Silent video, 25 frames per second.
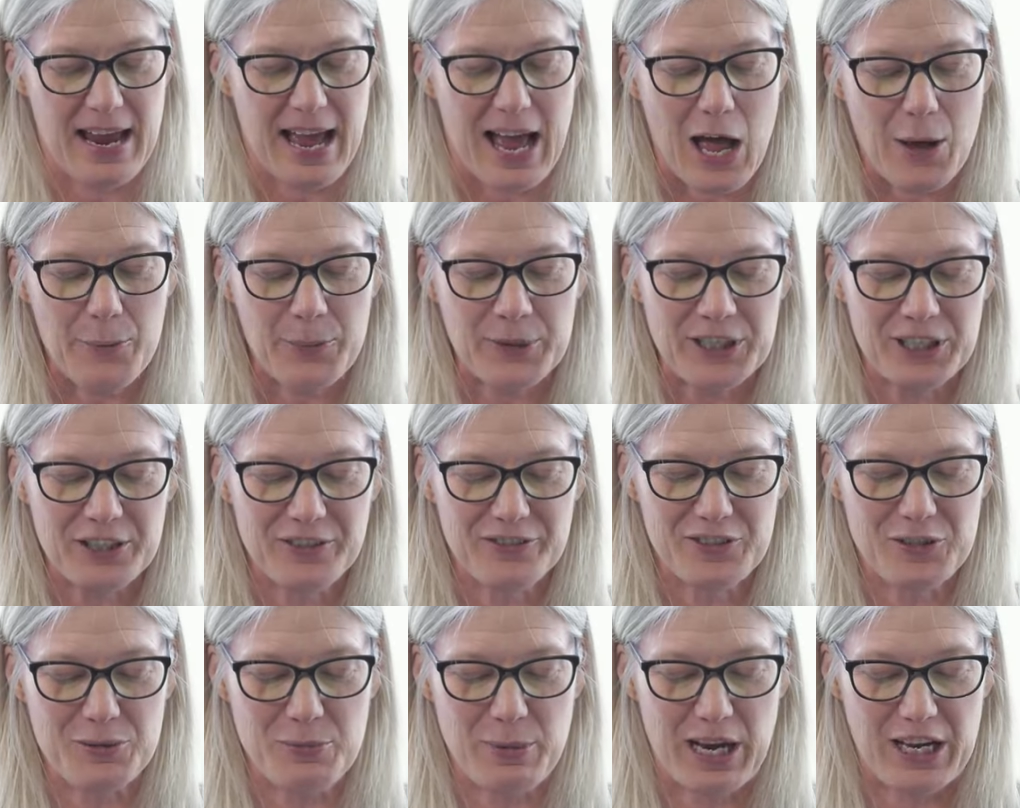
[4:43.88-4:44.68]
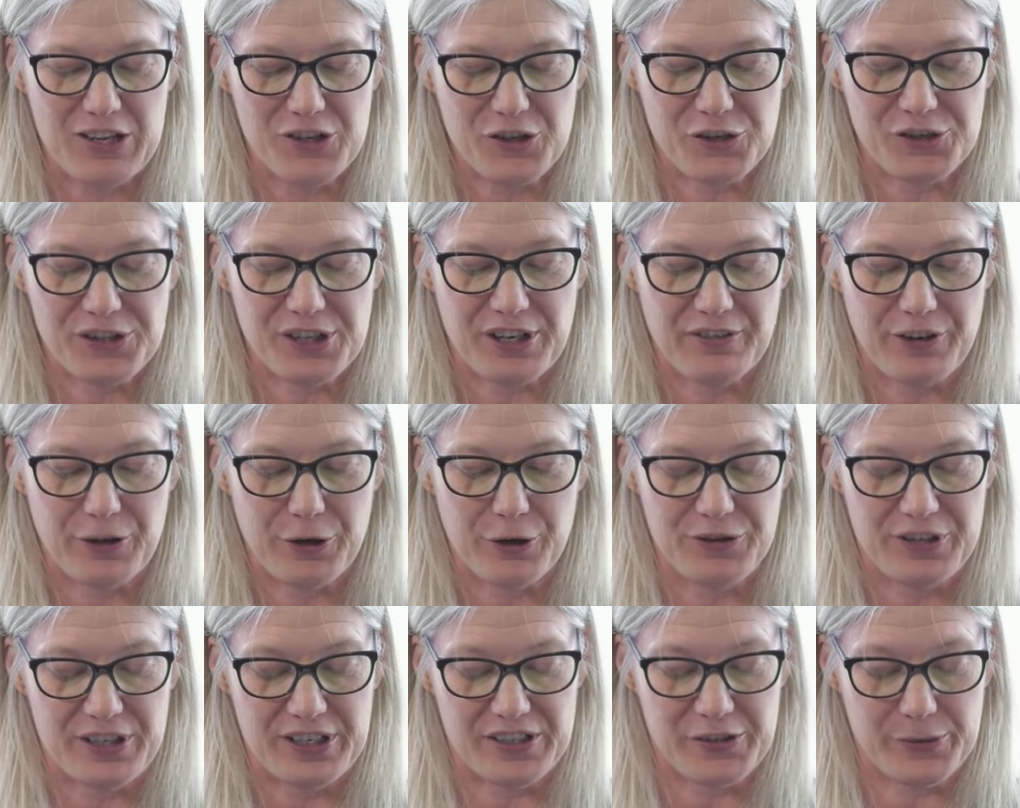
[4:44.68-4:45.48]
How many of you majors have
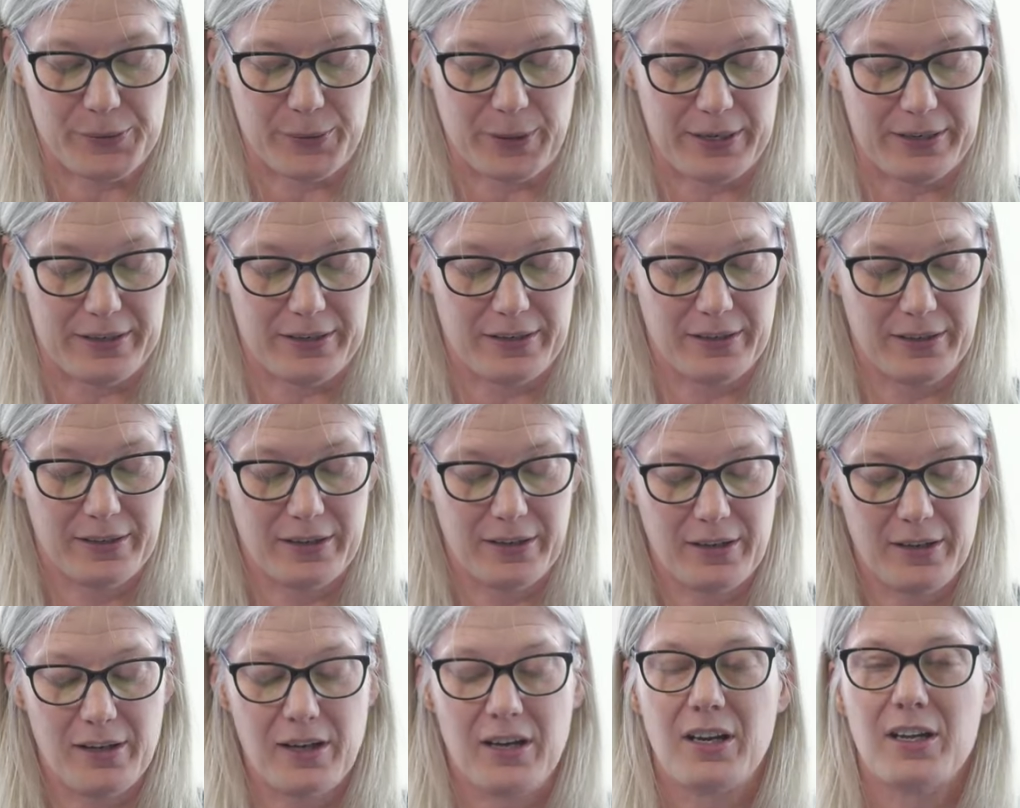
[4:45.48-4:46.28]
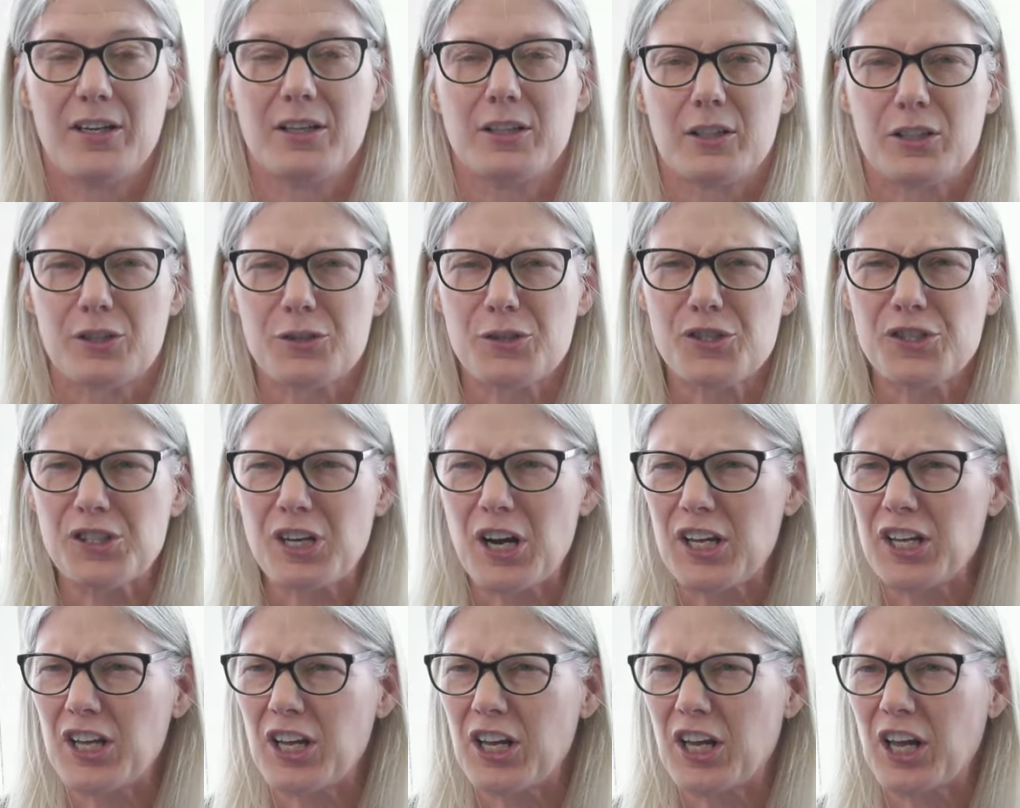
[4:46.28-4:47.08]
heard this one? You're
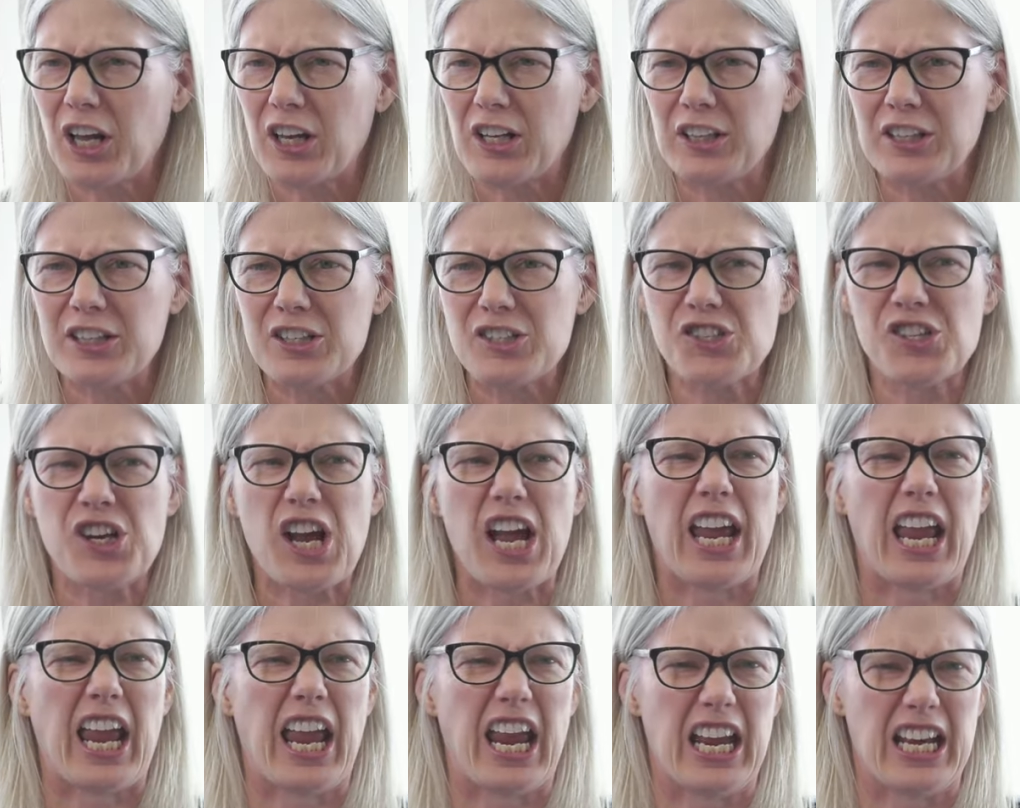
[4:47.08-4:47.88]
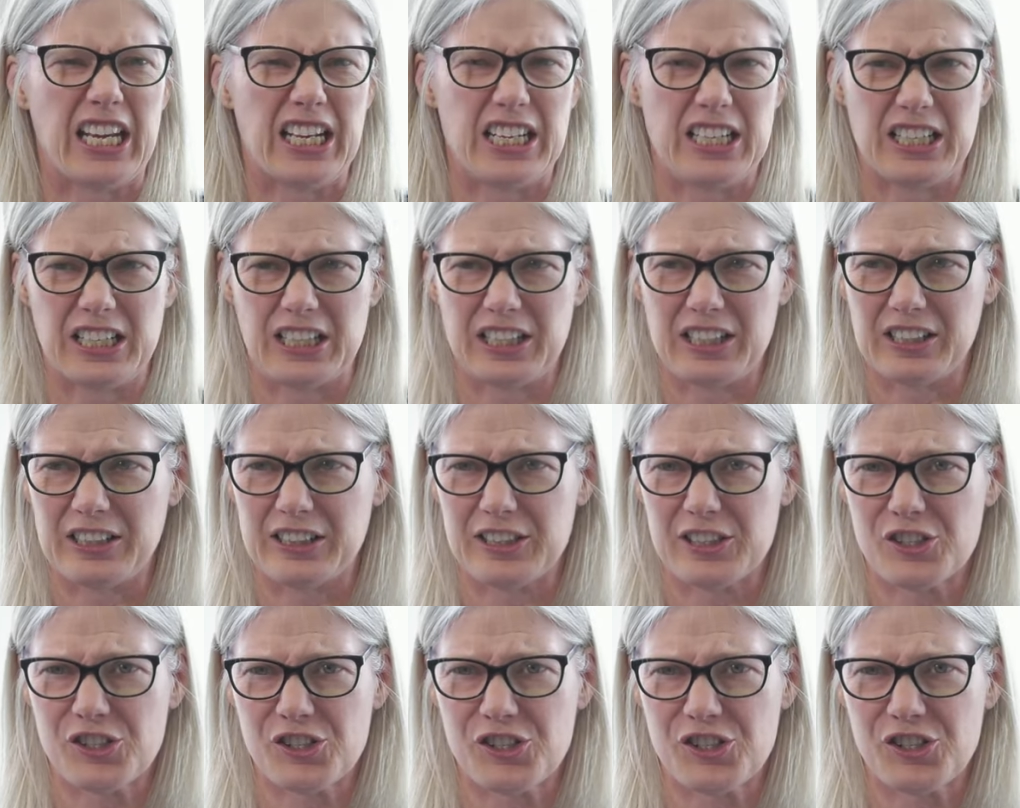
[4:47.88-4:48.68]
studying English? I hated
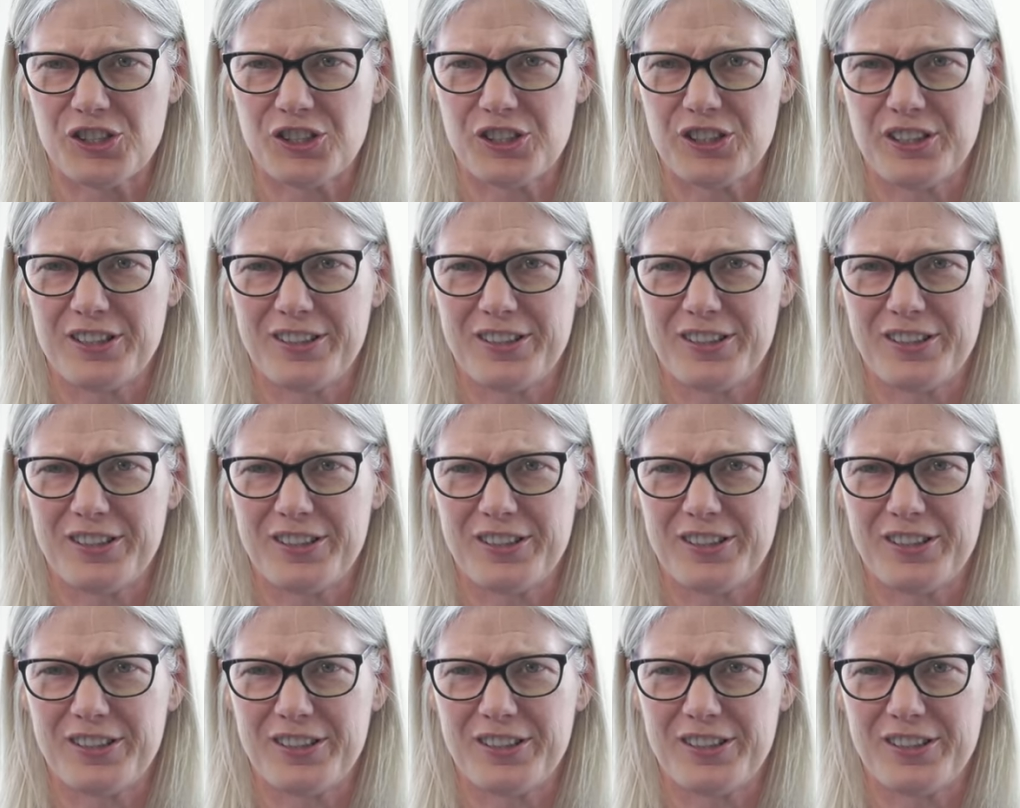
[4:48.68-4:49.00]
English.